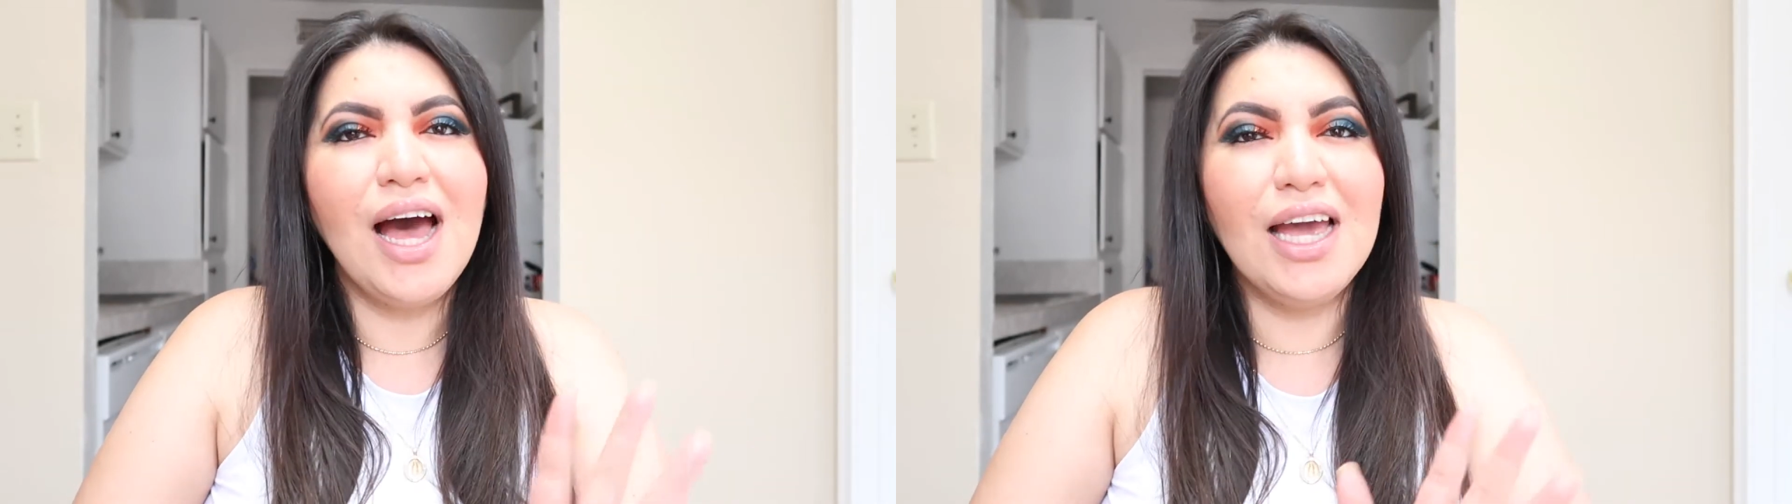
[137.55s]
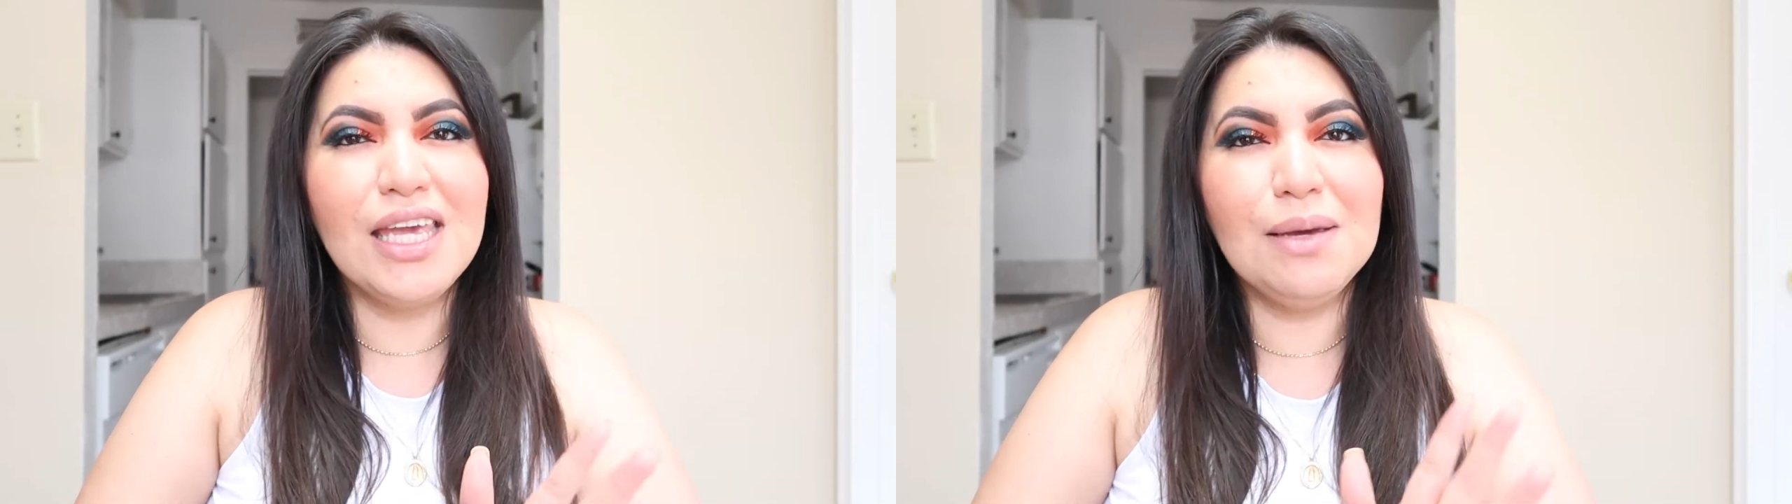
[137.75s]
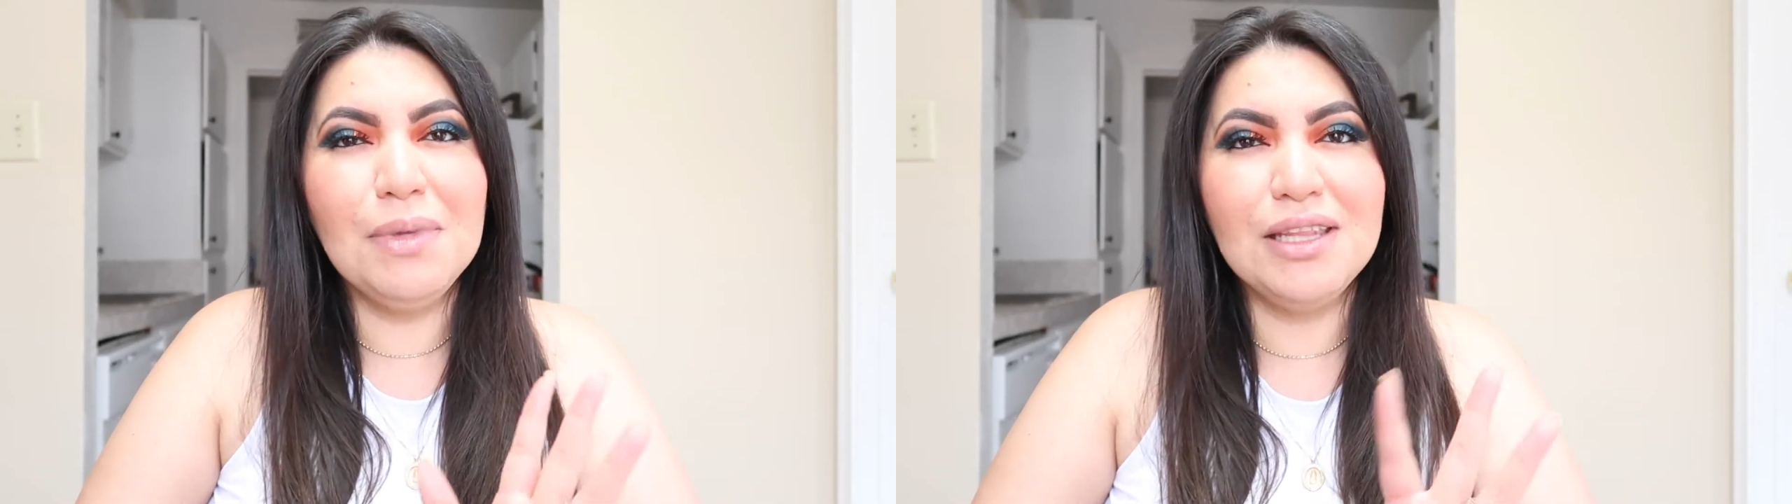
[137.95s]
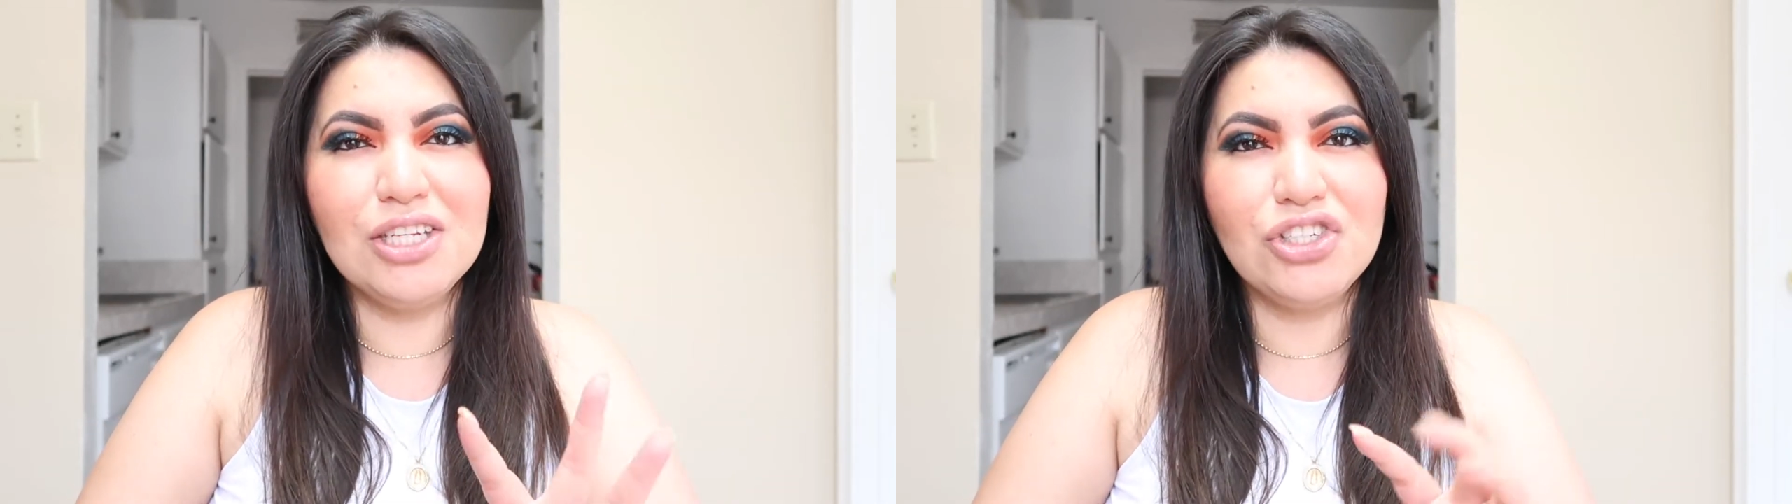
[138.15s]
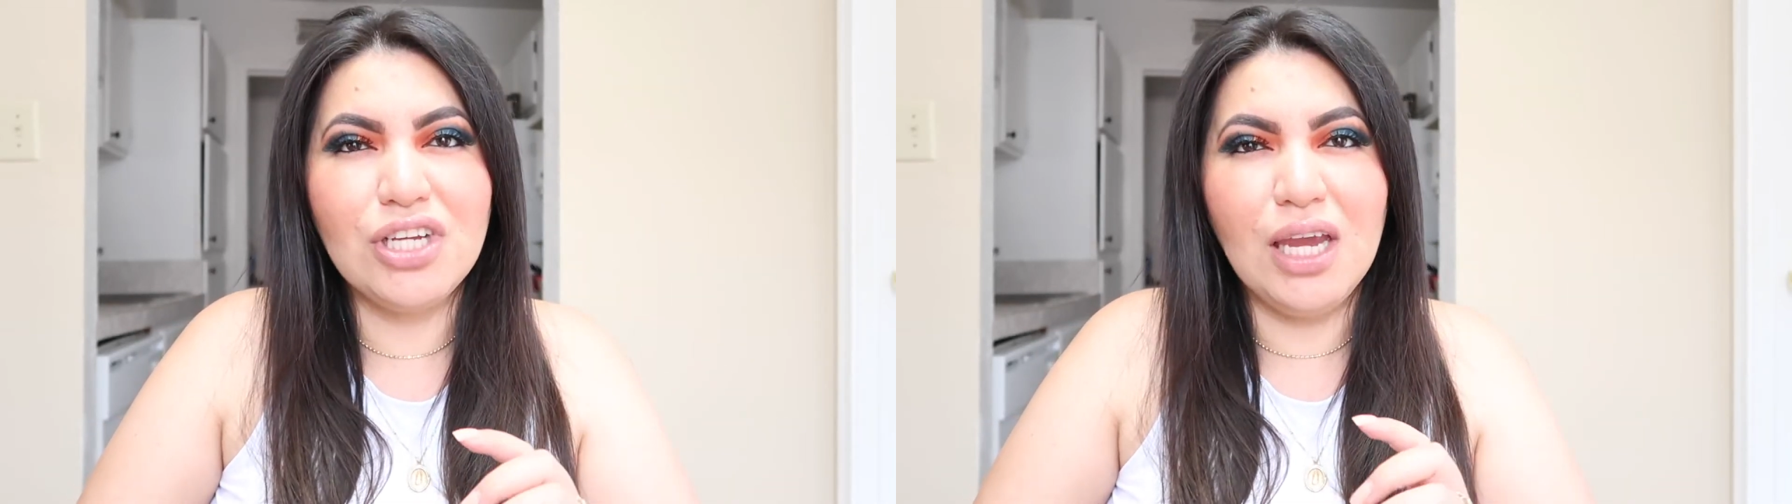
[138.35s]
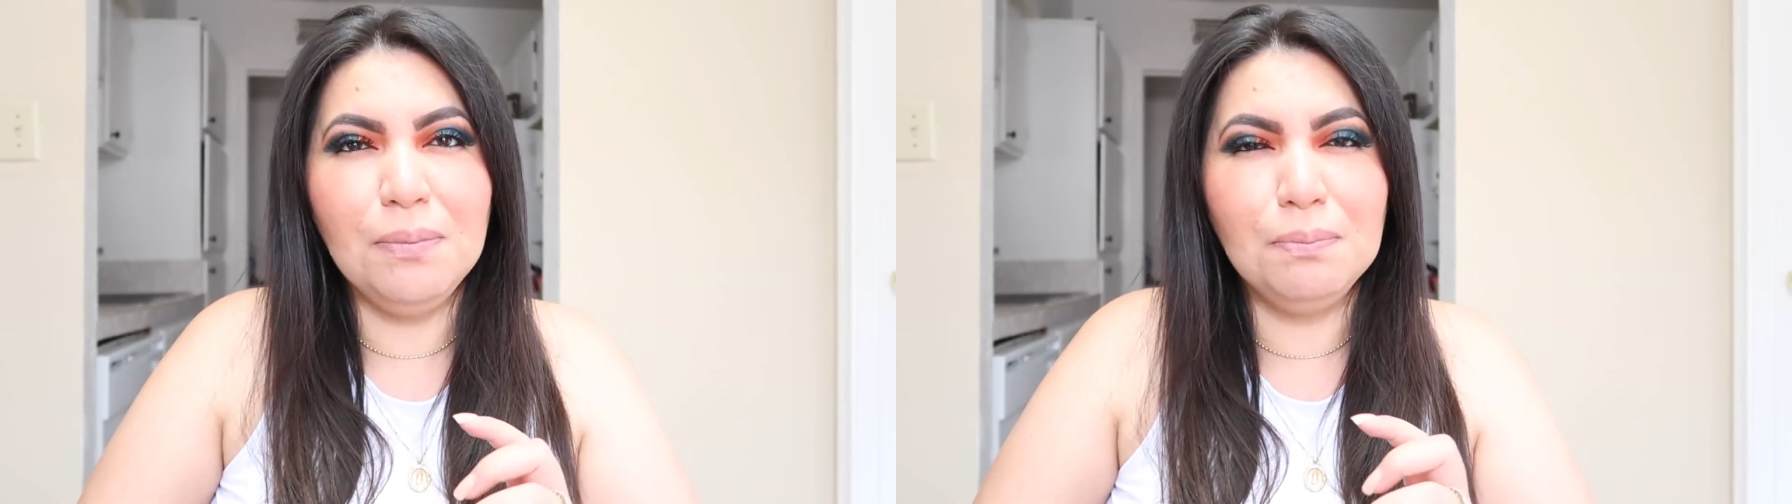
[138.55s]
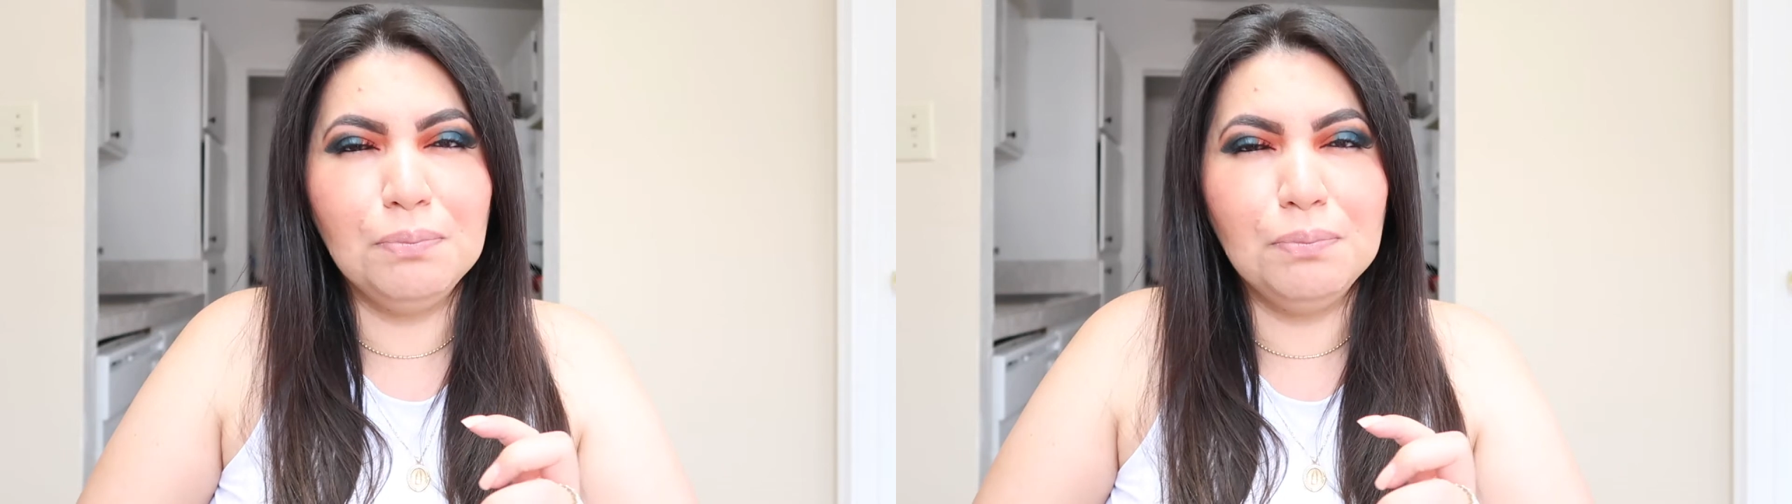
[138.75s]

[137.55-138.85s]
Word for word: I am in the shade